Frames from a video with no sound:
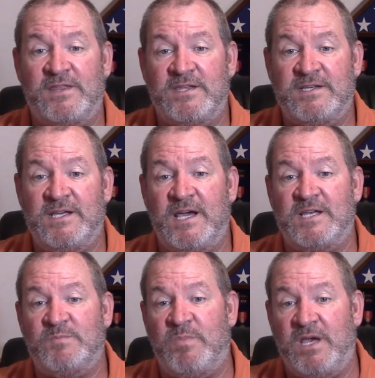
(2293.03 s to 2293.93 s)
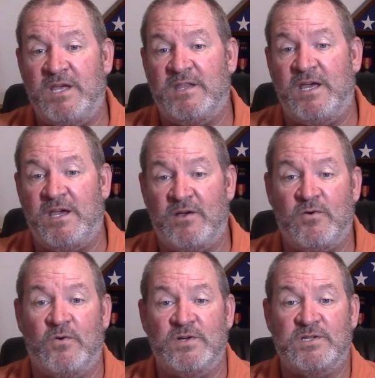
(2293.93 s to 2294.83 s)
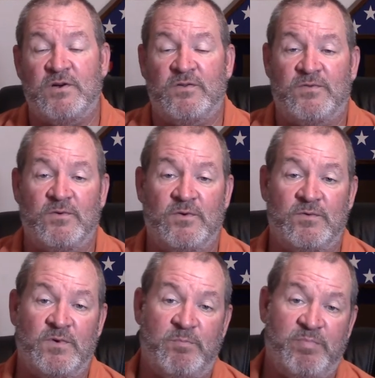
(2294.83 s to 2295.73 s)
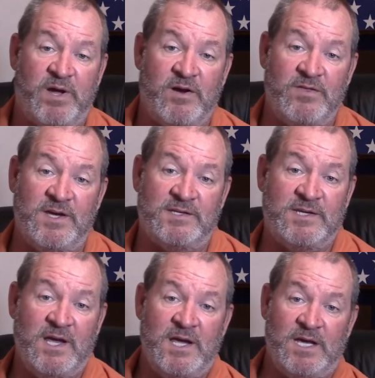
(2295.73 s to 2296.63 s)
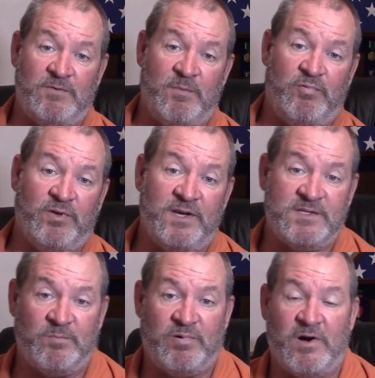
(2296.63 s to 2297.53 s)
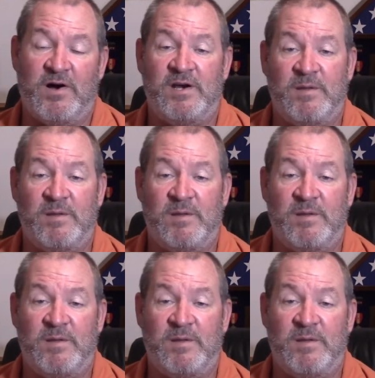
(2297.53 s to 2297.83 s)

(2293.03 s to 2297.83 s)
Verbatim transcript: get the T S B, and they of course go through and repair this and replace a part.